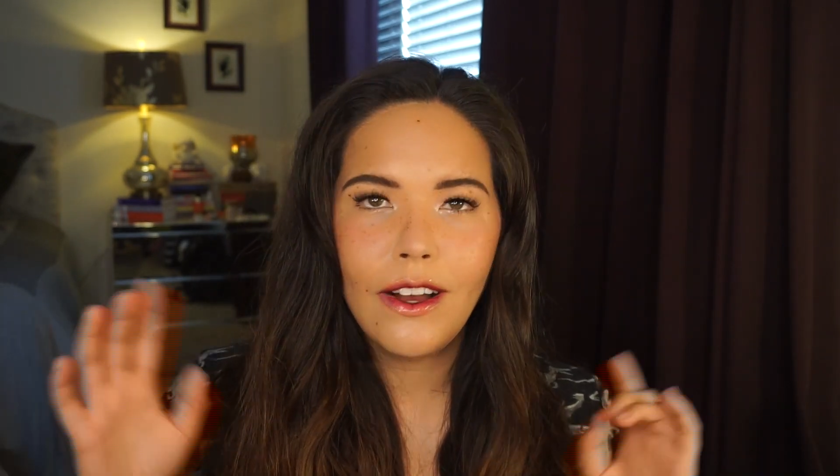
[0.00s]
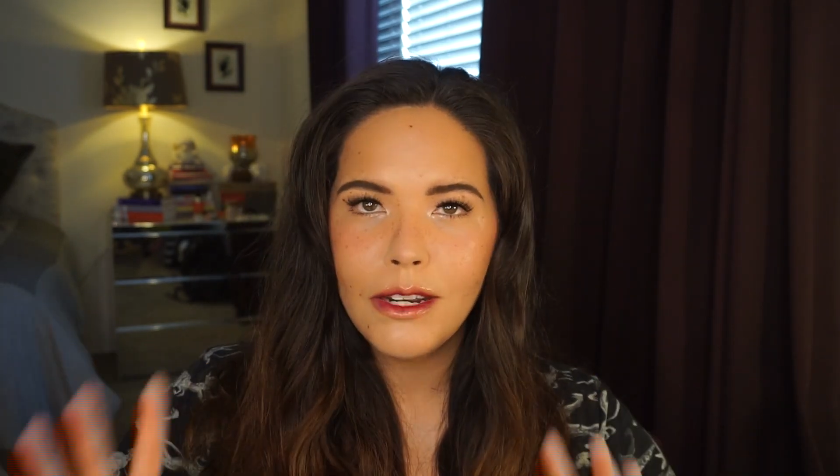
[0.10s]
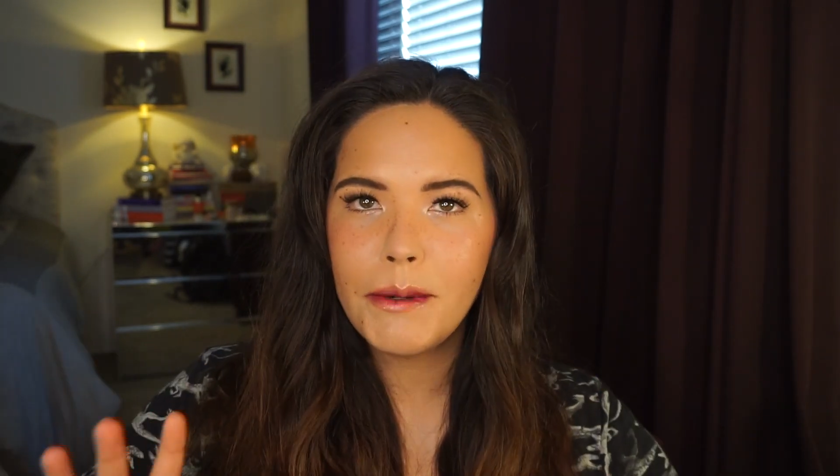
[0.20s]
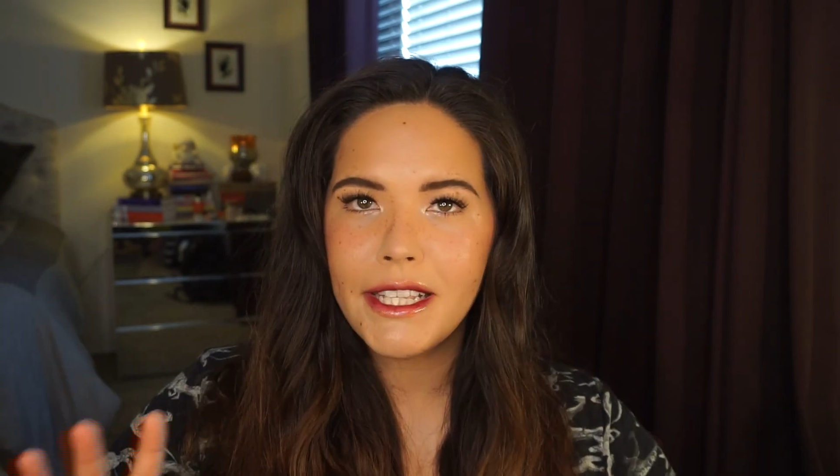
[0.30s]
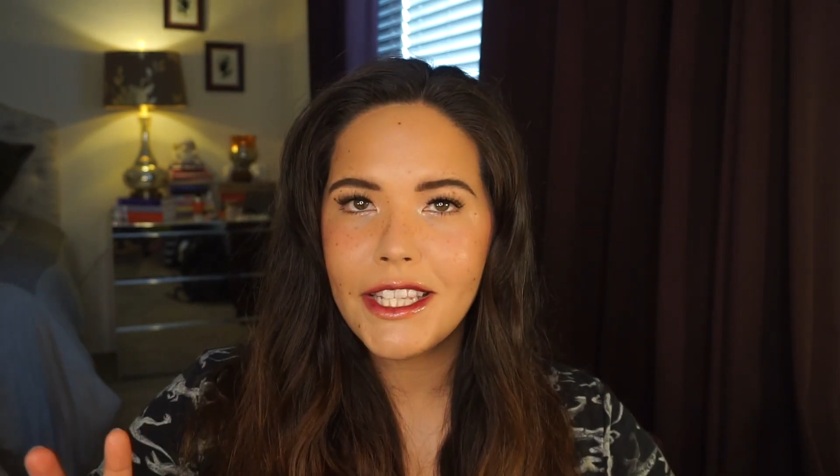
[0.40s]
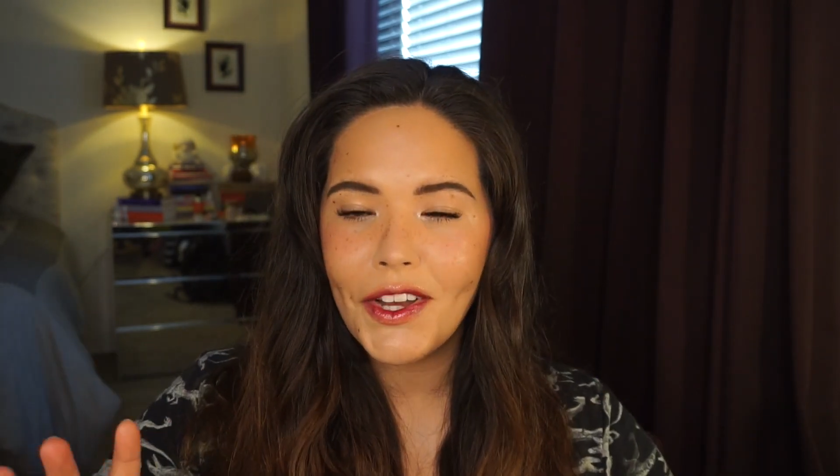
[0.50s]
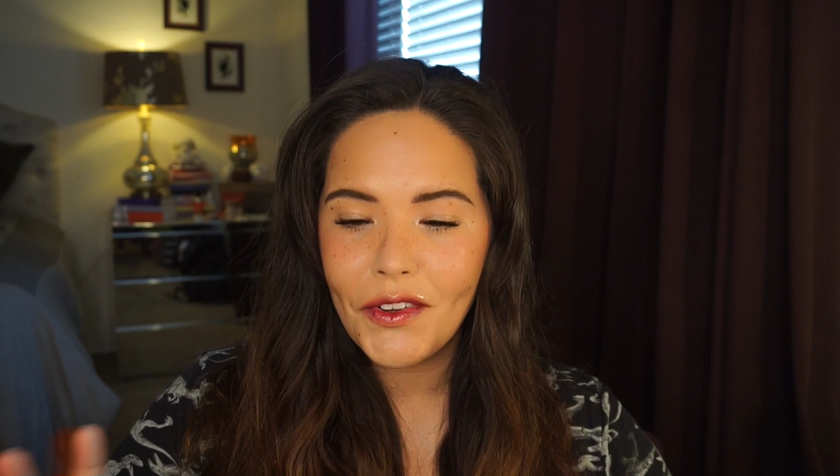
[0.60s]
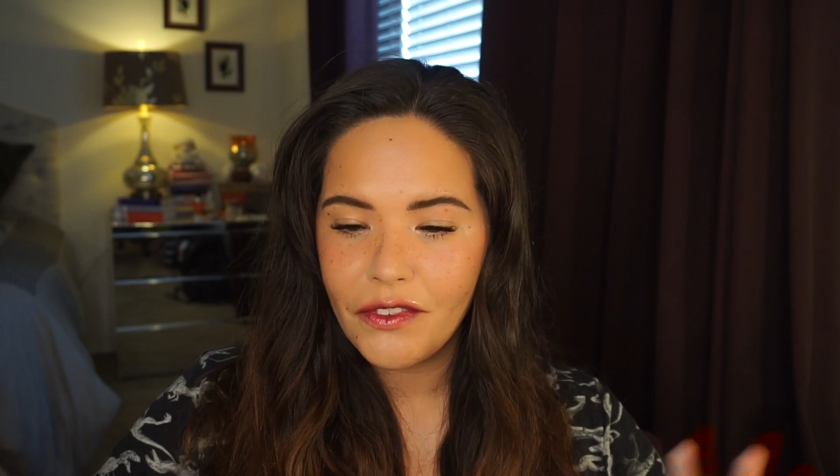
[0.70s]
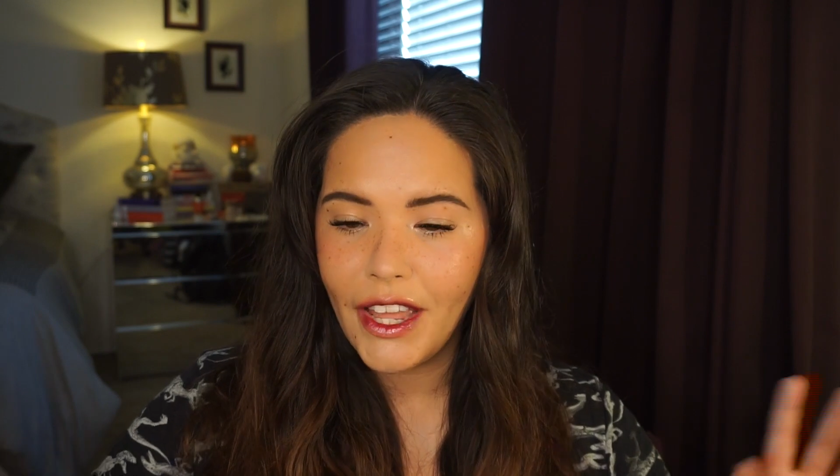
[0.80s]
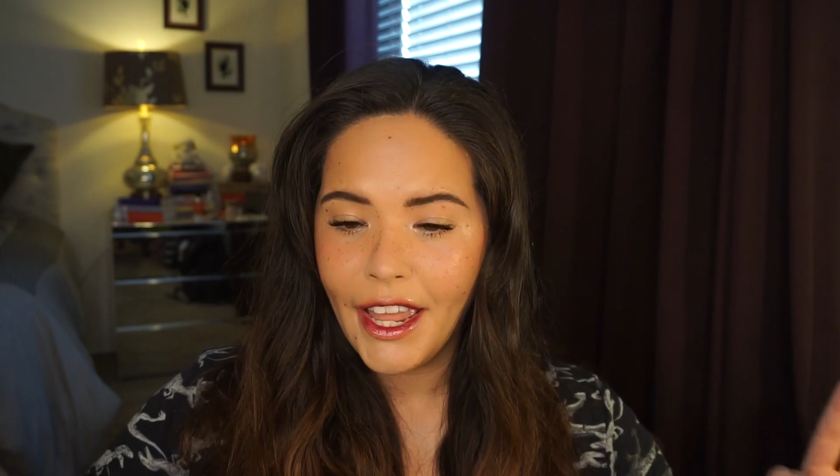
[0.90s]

on myself